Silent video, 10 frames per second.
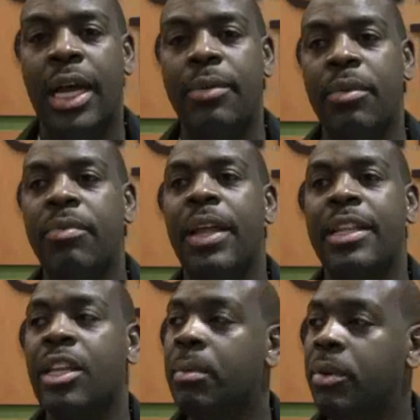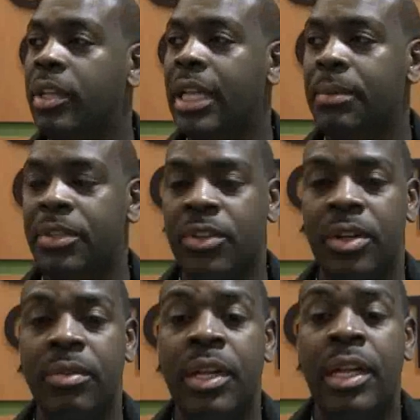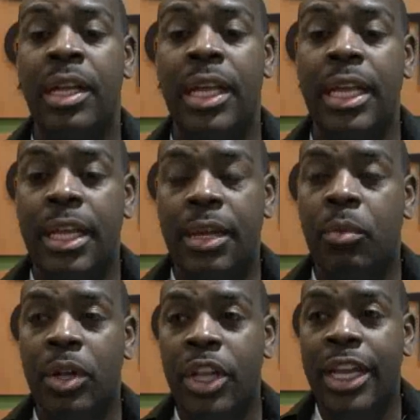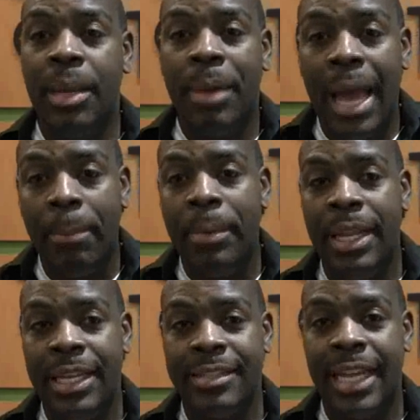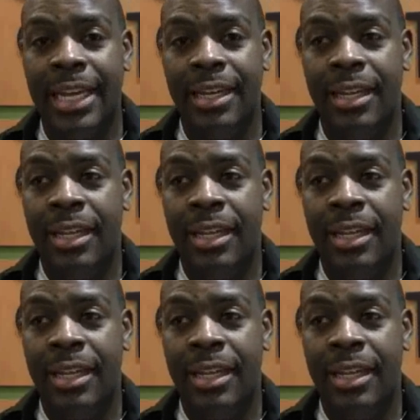and reflect the community that we serve. What you end up happening is that,